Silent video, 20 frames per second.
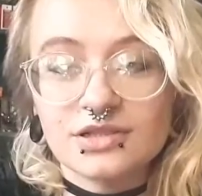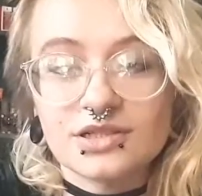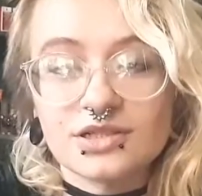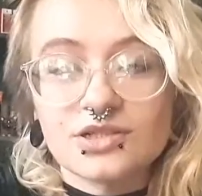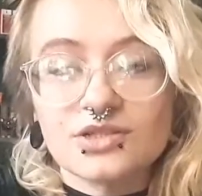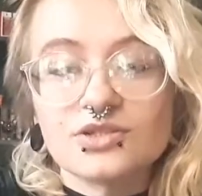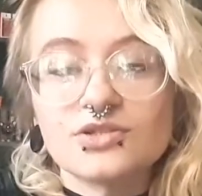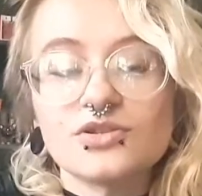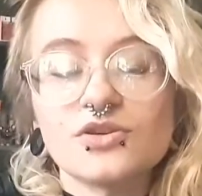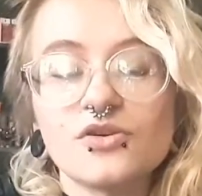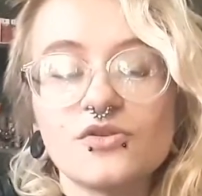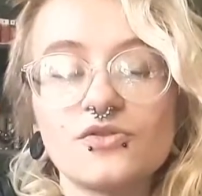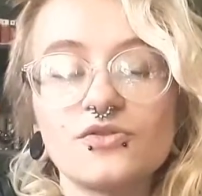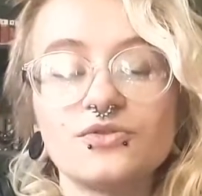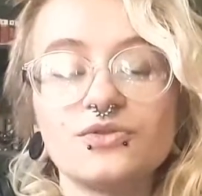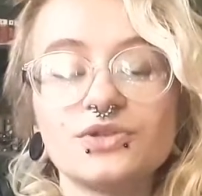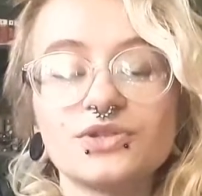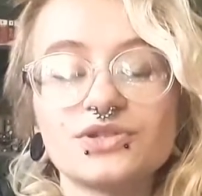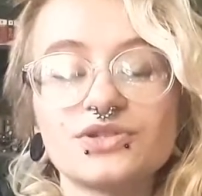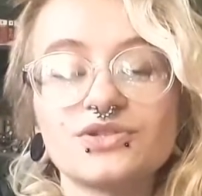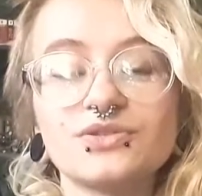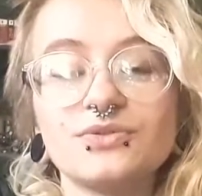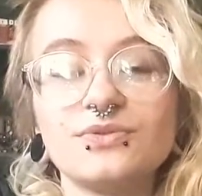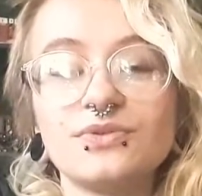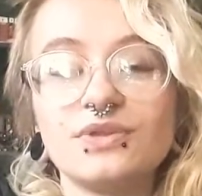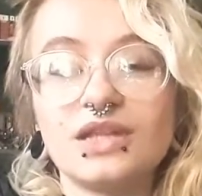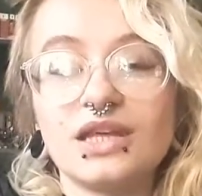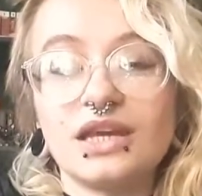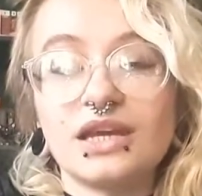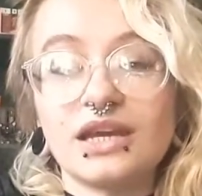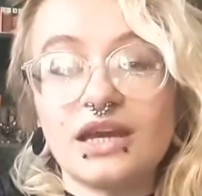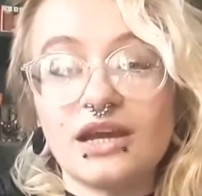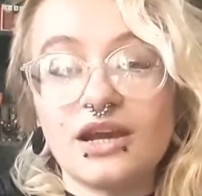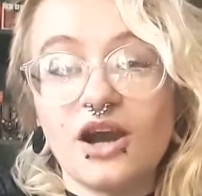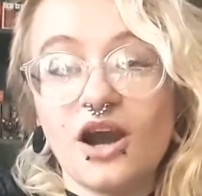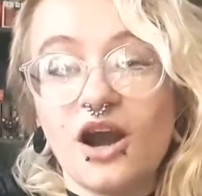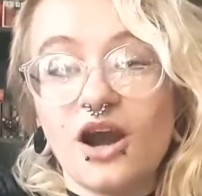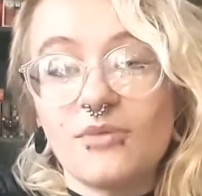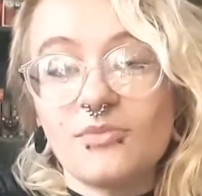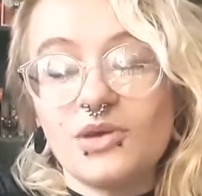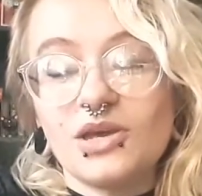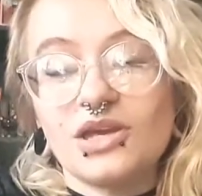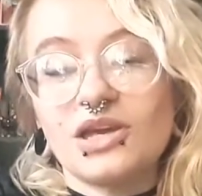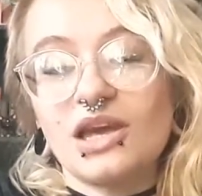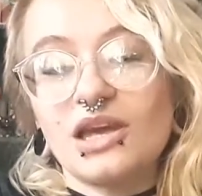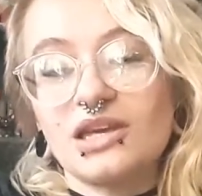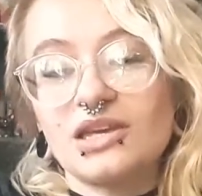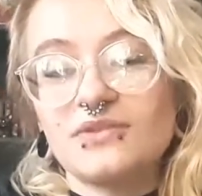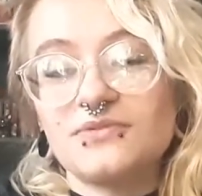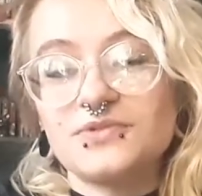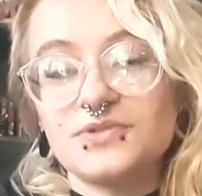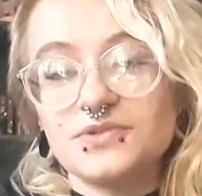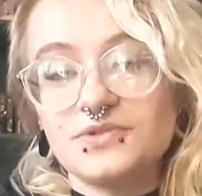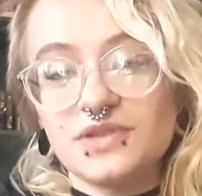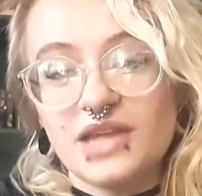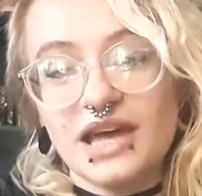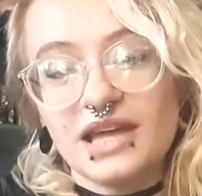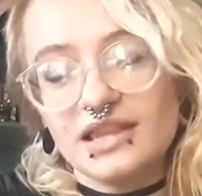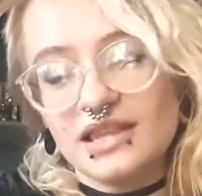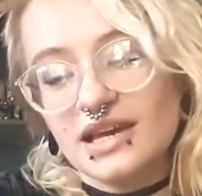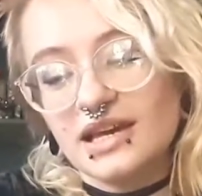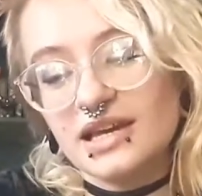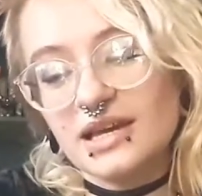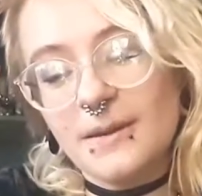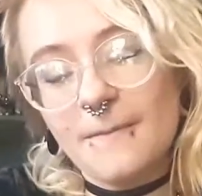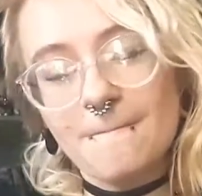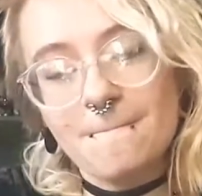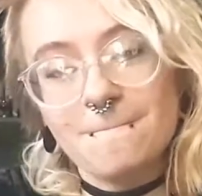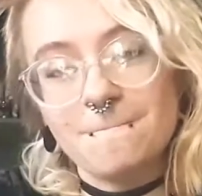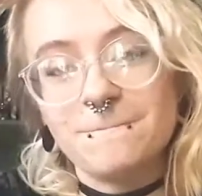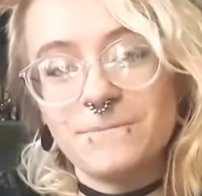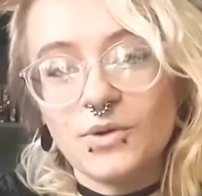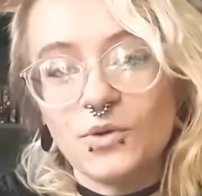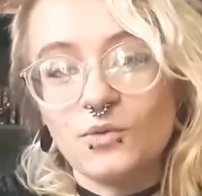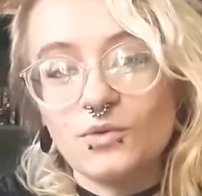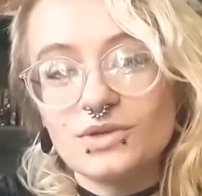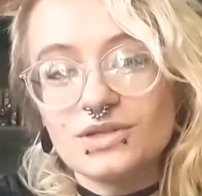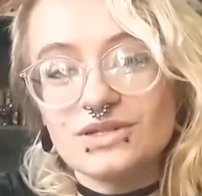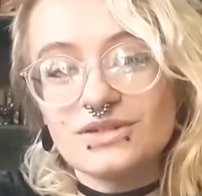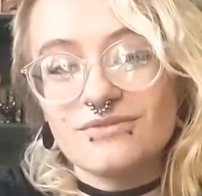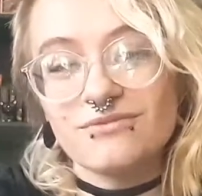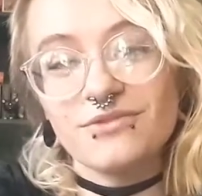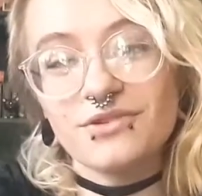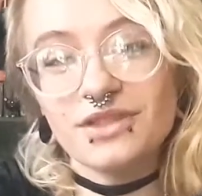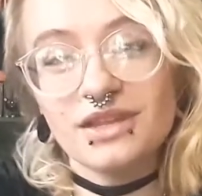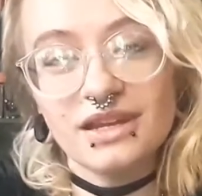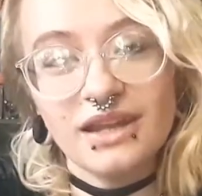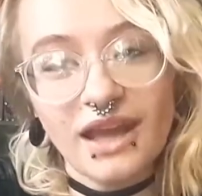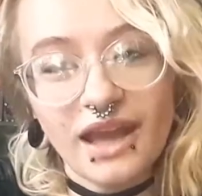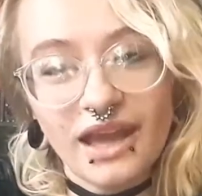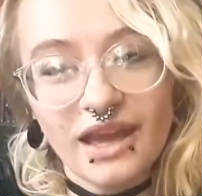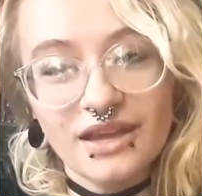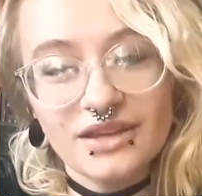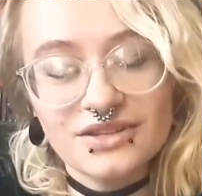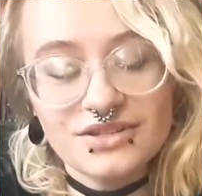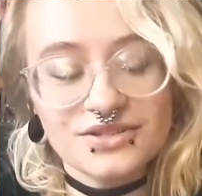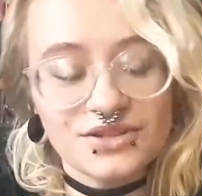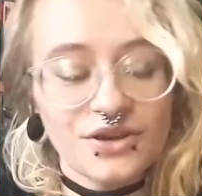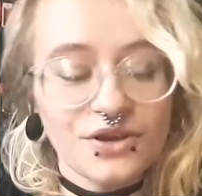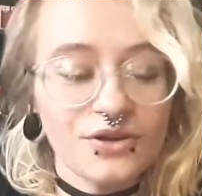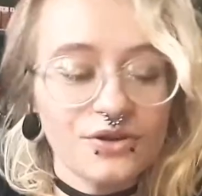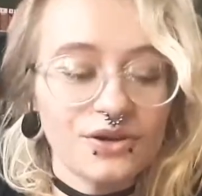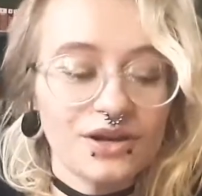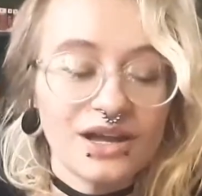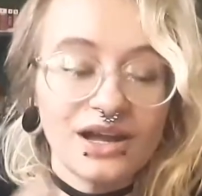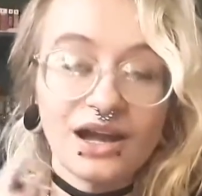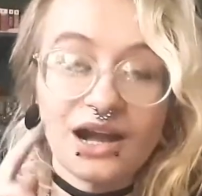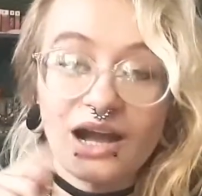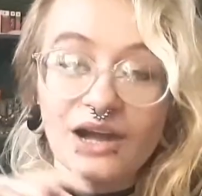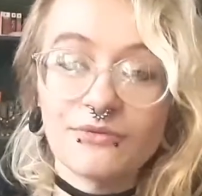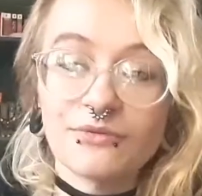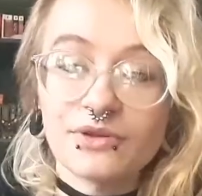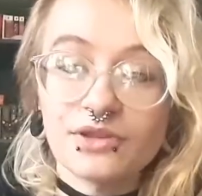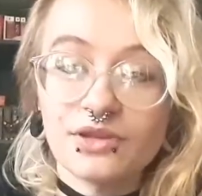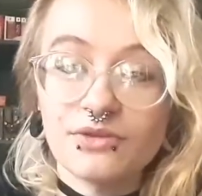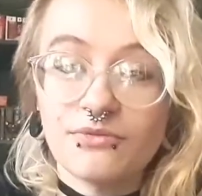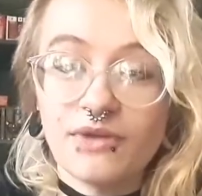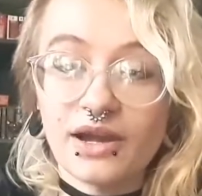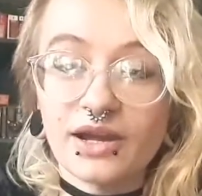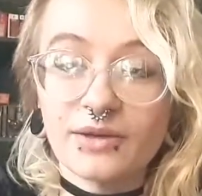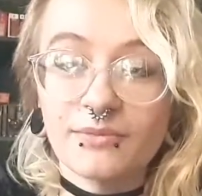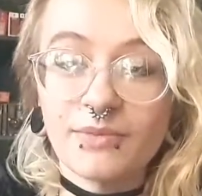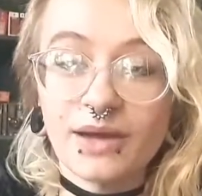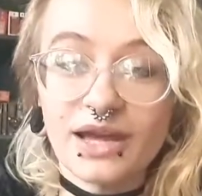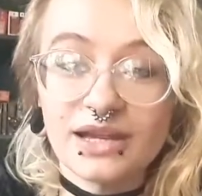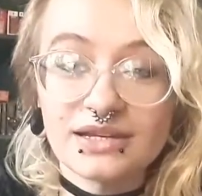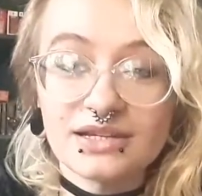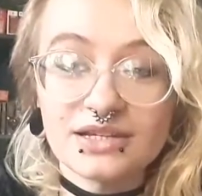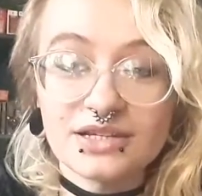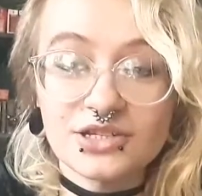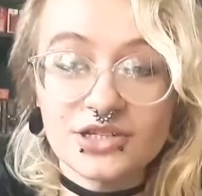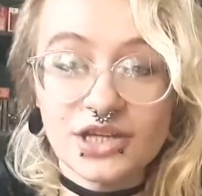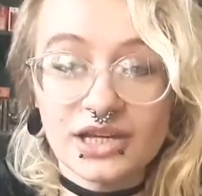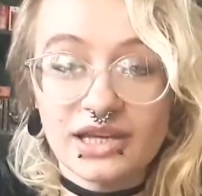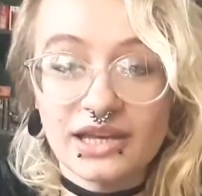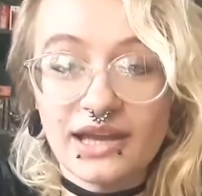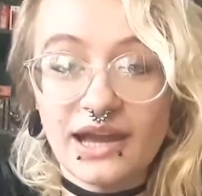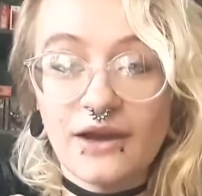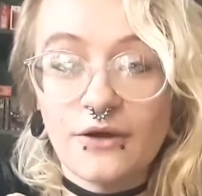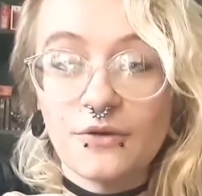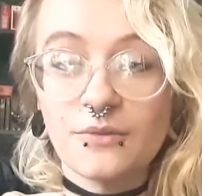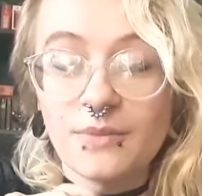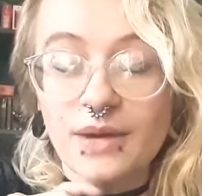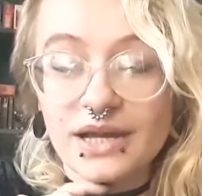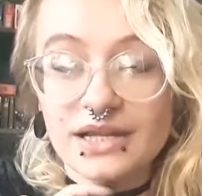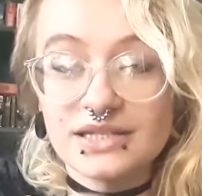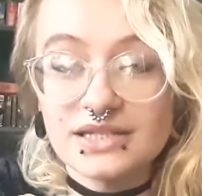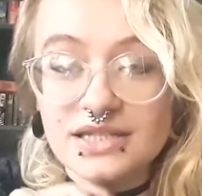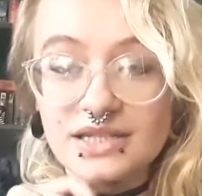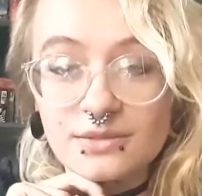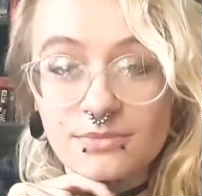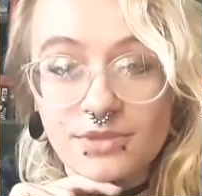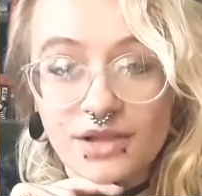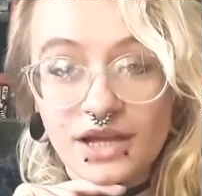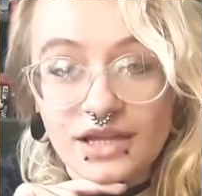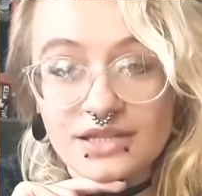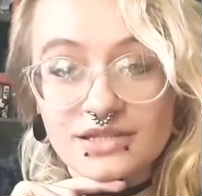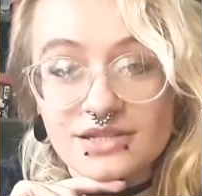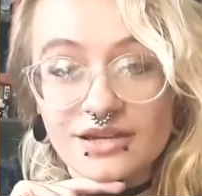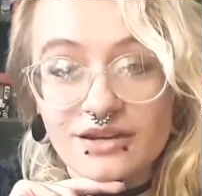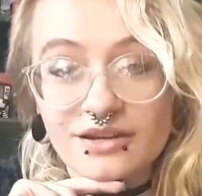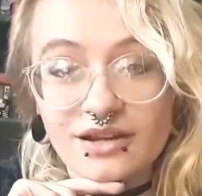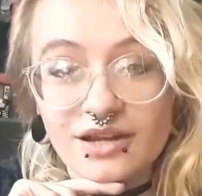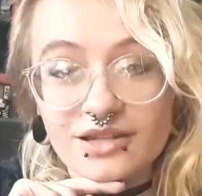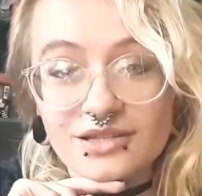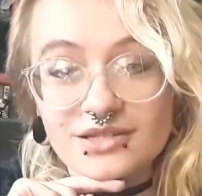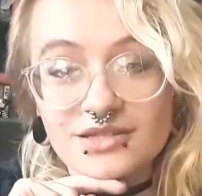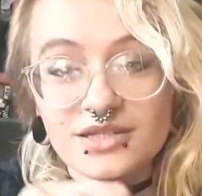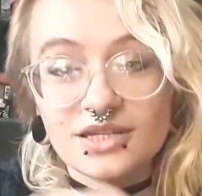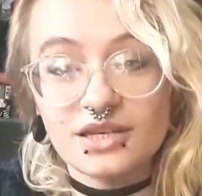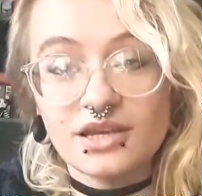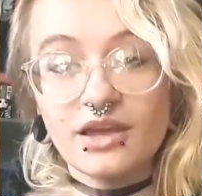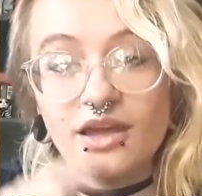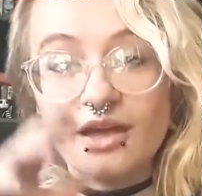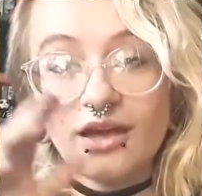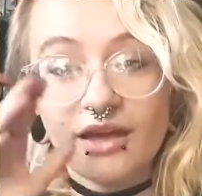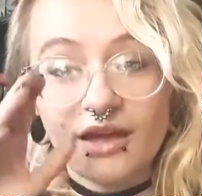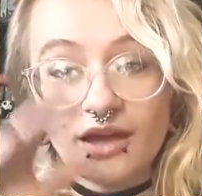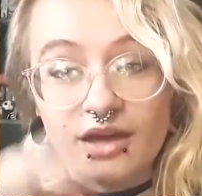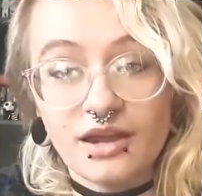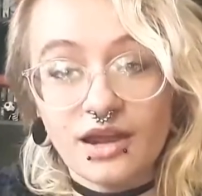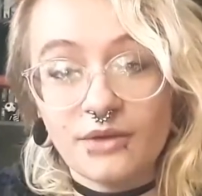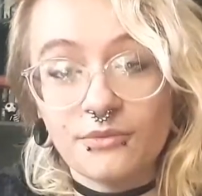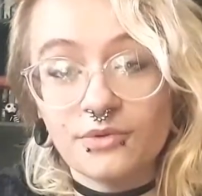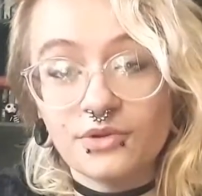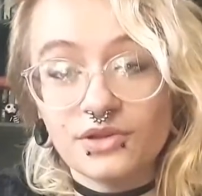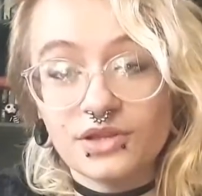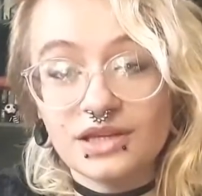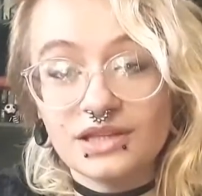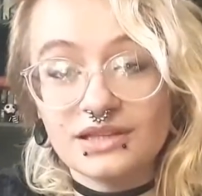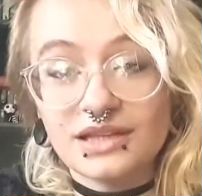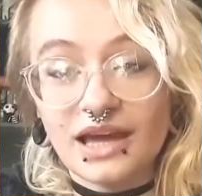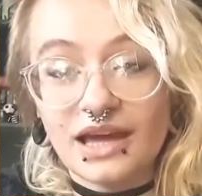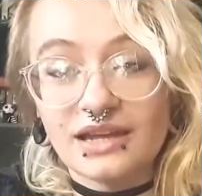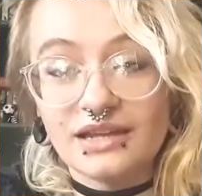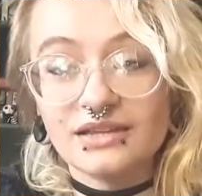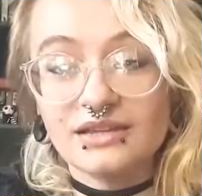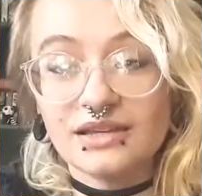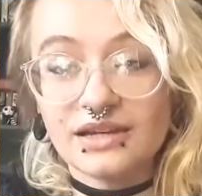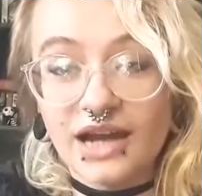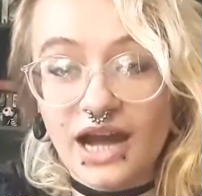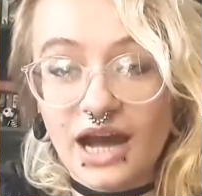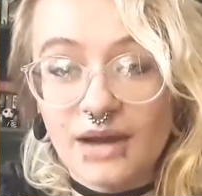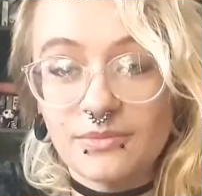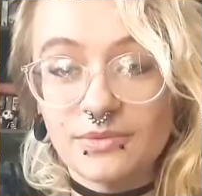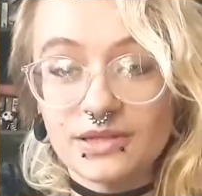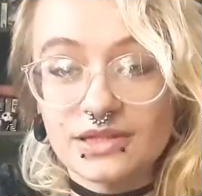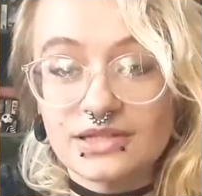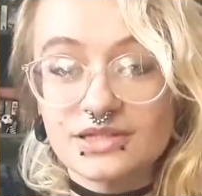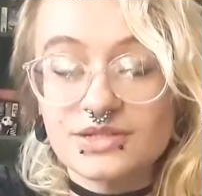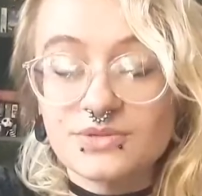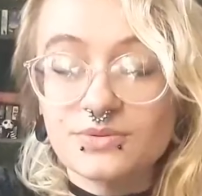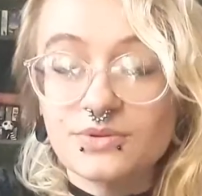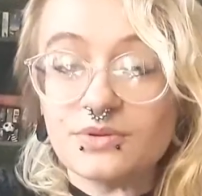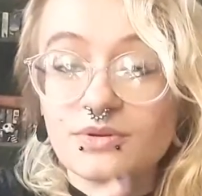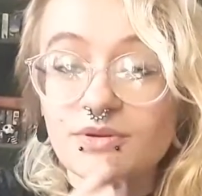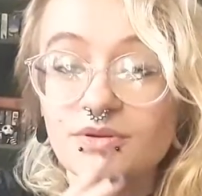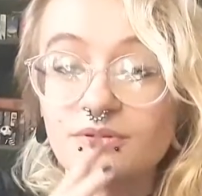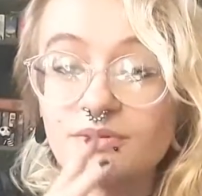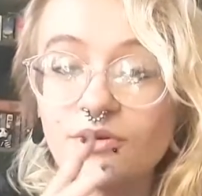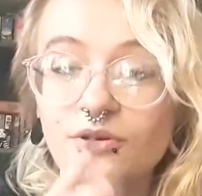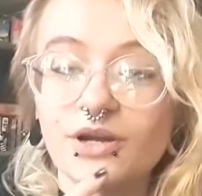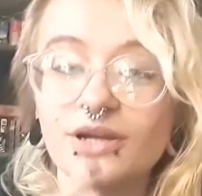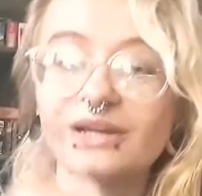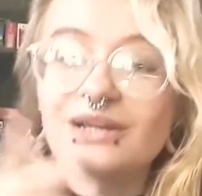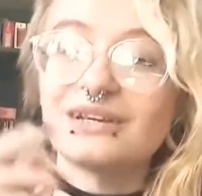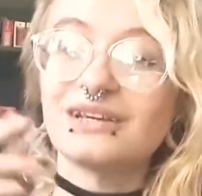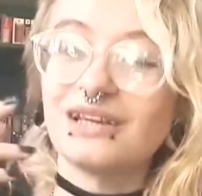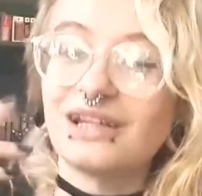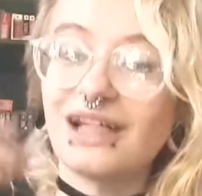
it's so soothing and calming and gives you that like boost for the day. So I really recommend checking out my tea blends on Etsy, and I will link that in the comments, or